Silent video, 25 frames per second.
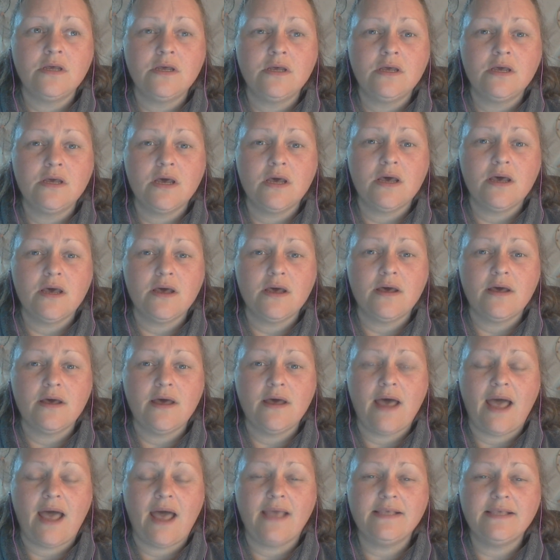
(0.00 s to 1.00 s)

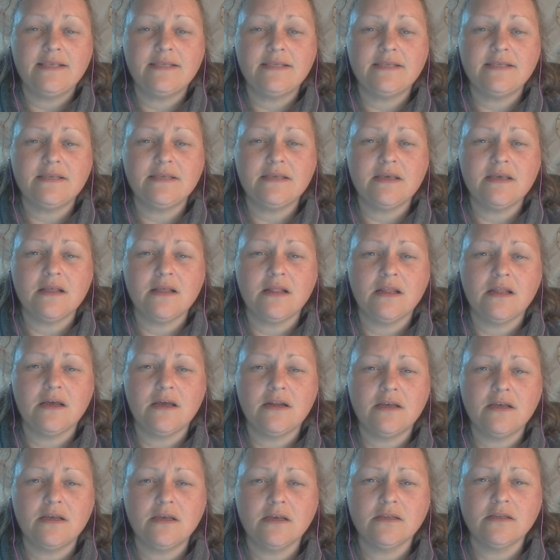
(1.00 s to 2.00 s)
I see a
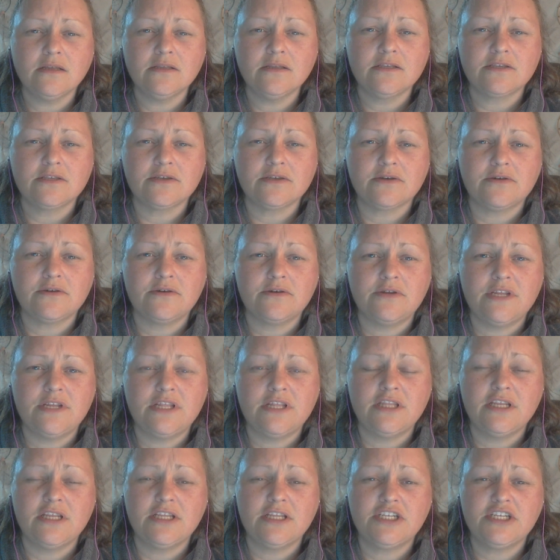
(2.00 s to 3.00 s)
lot of concern
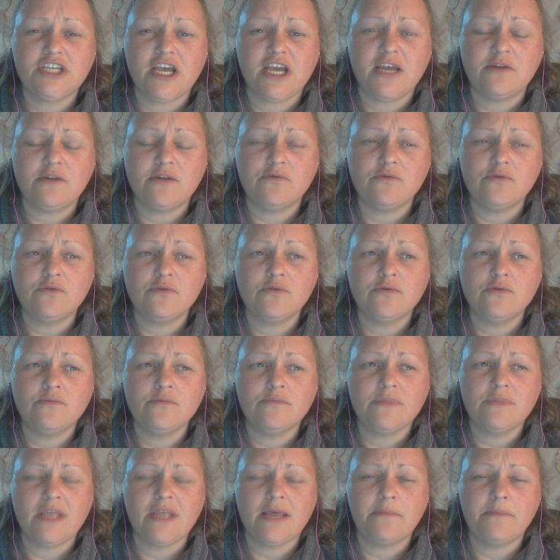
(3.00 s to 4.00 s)
in the chat
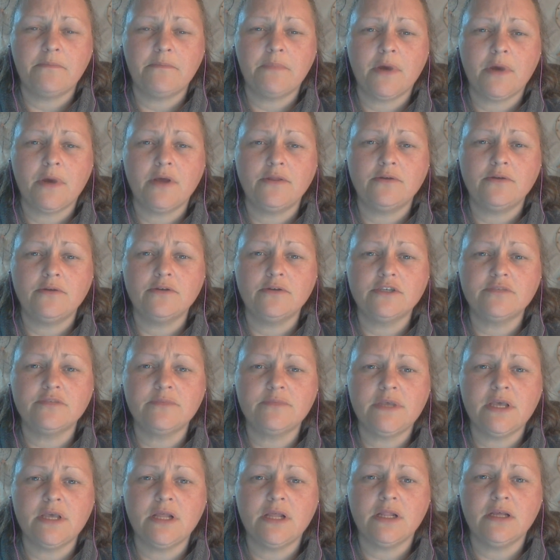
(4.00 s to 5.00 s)
room that bothers
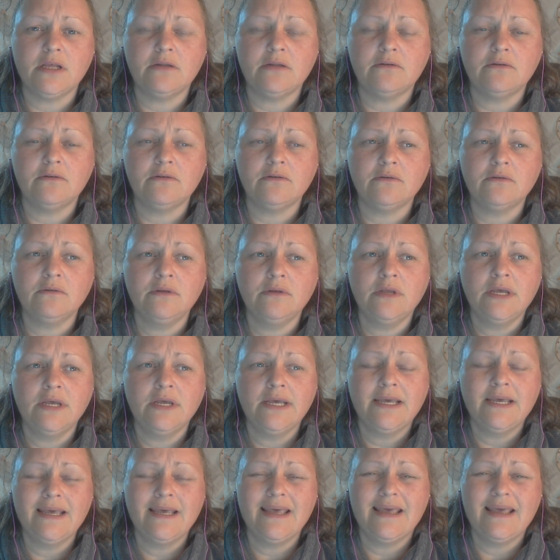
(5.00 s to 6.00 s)
me a little,
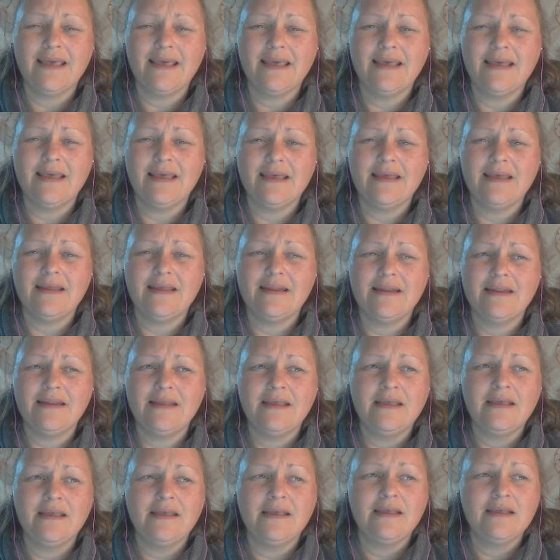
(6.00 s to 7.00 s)
and
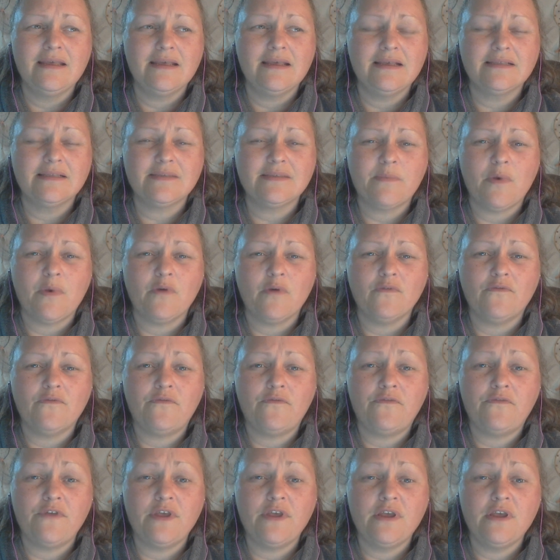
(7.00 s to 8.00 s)
it's about
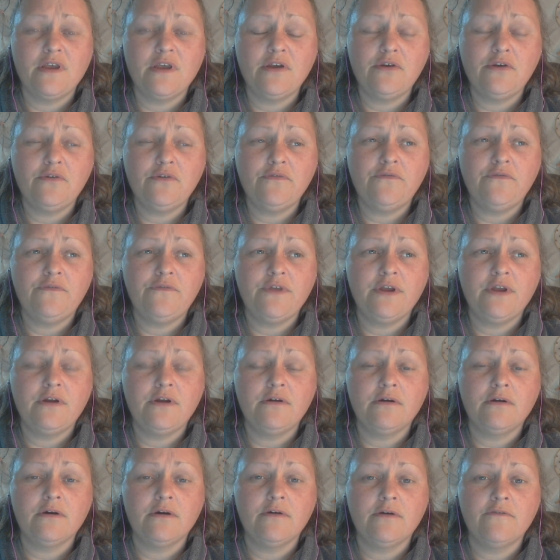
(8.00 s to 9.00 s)
fear
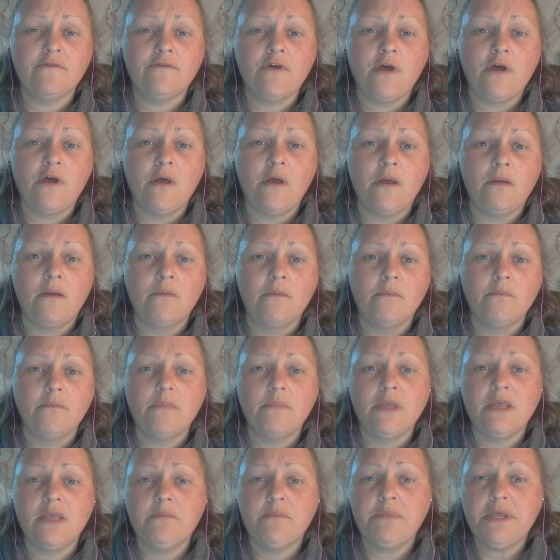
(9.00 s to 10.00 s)
of
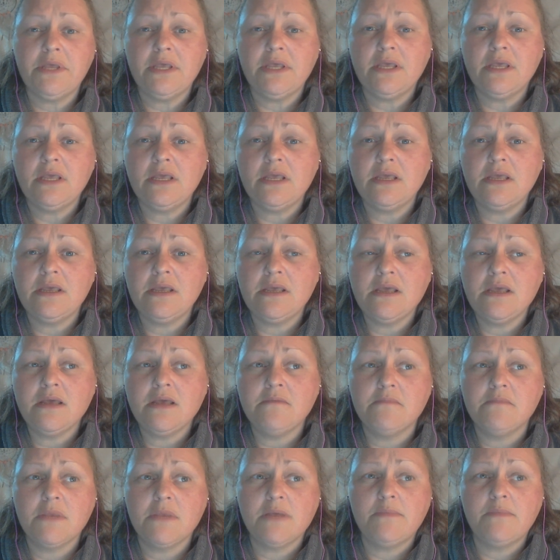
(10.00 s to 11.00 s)
maybe
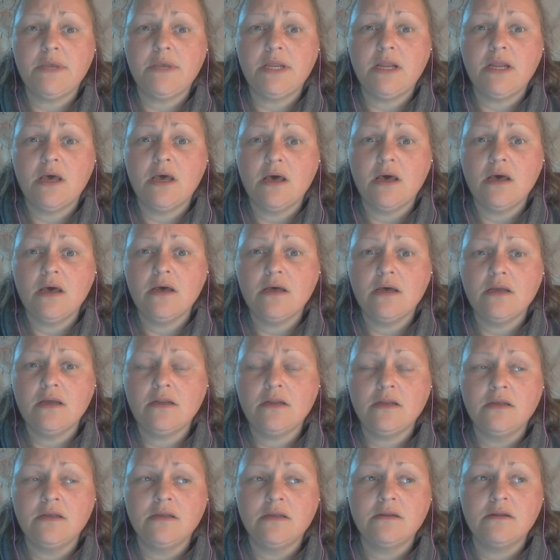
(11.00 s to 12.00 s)

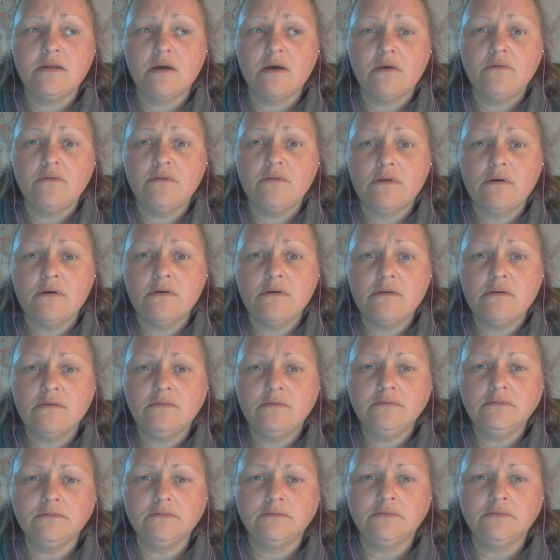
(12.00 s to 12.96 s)
not, don't know,